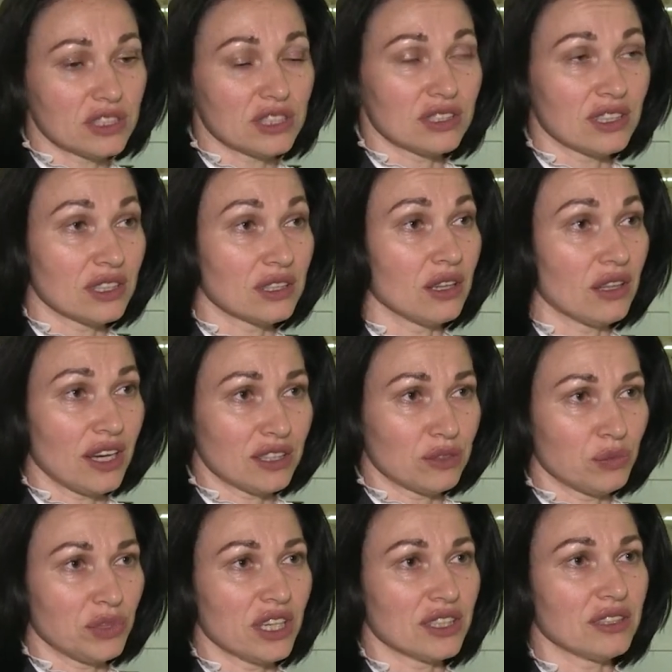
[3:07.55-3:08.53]
Without
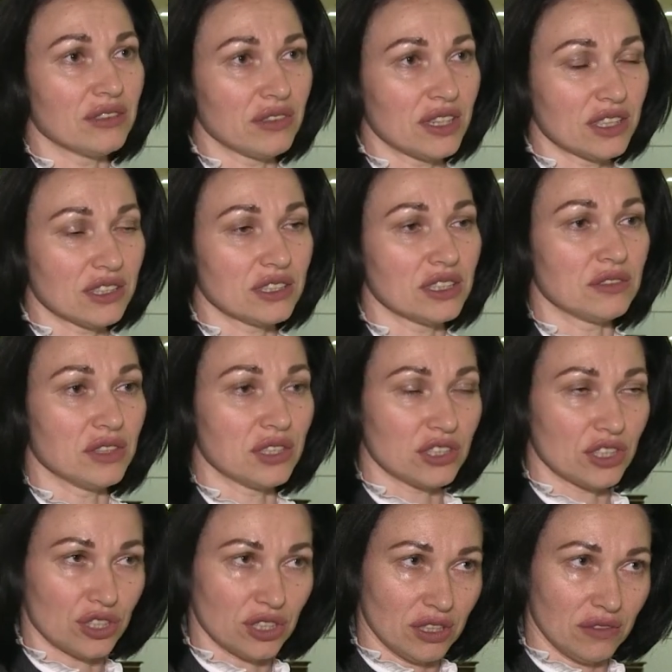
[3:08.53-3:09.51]
practically any
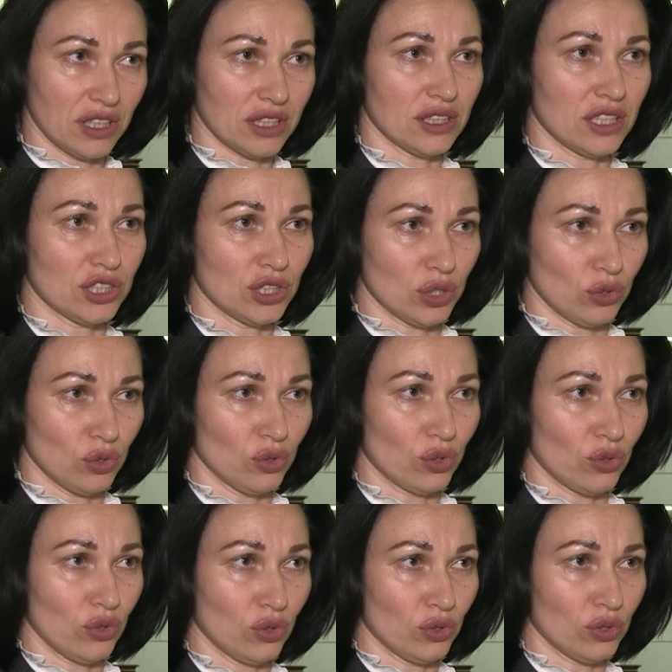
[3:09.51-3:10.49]
financial or technical
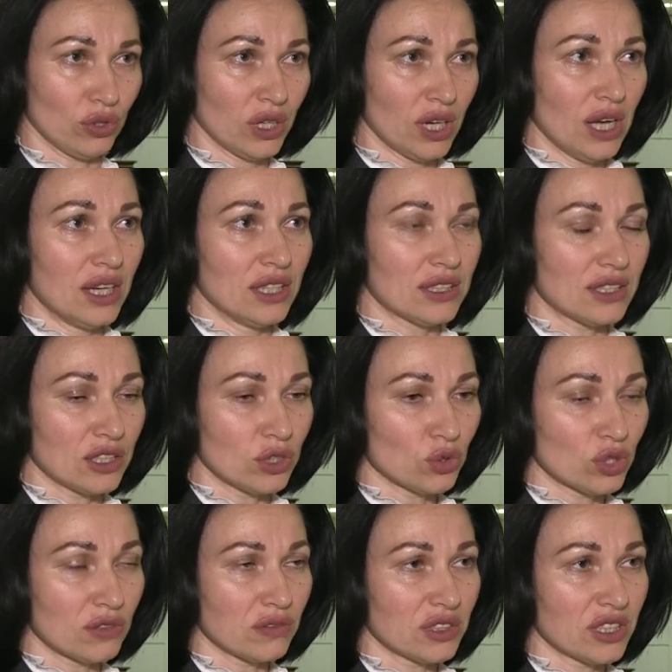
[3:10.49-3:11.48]
foundation, we
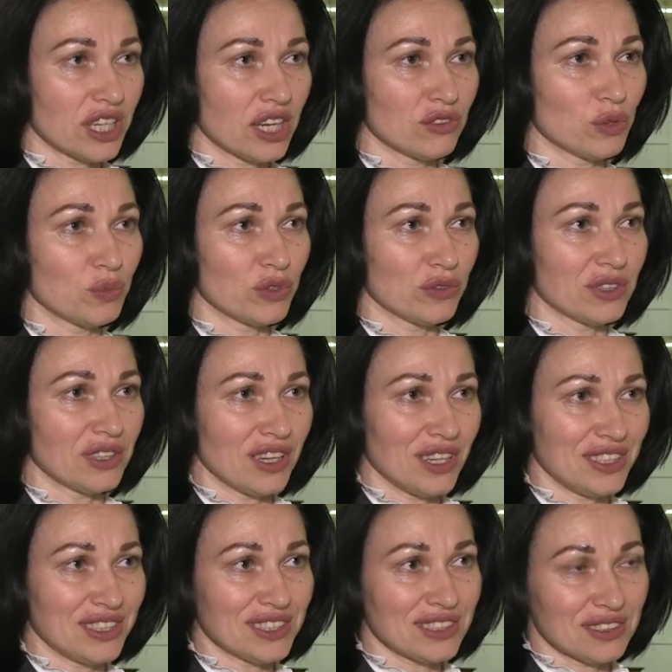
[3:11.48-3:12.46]
set ourselves a
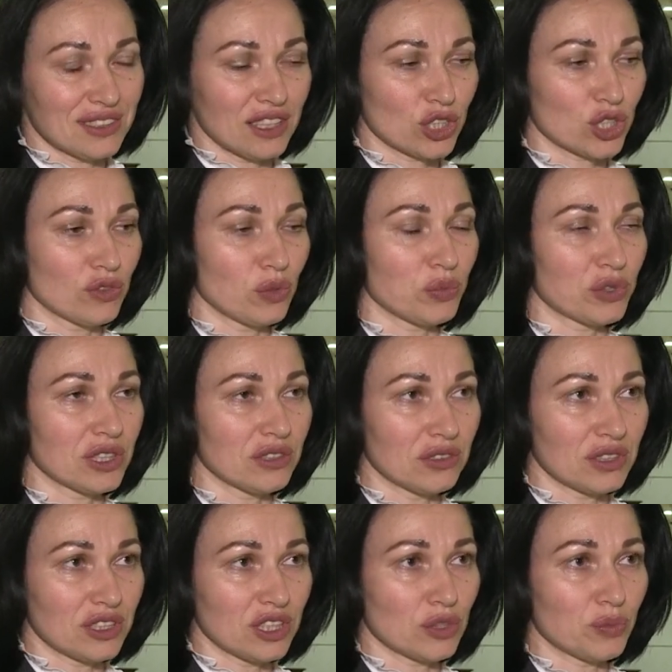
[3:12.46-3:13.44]
deadline, September the
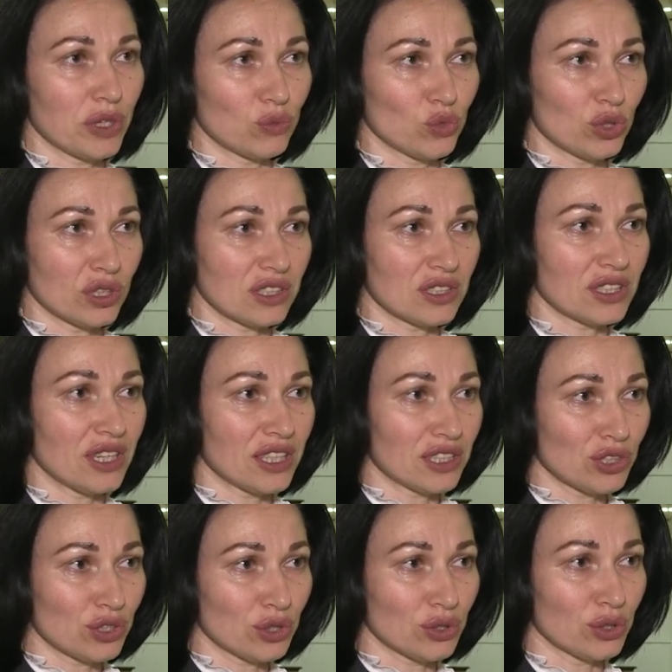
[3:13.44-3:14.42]
5th,
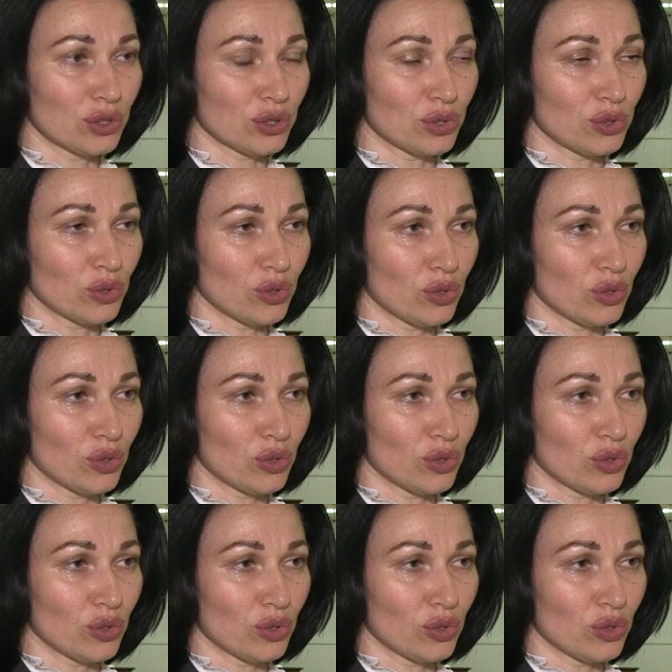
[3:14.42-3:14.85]
2019.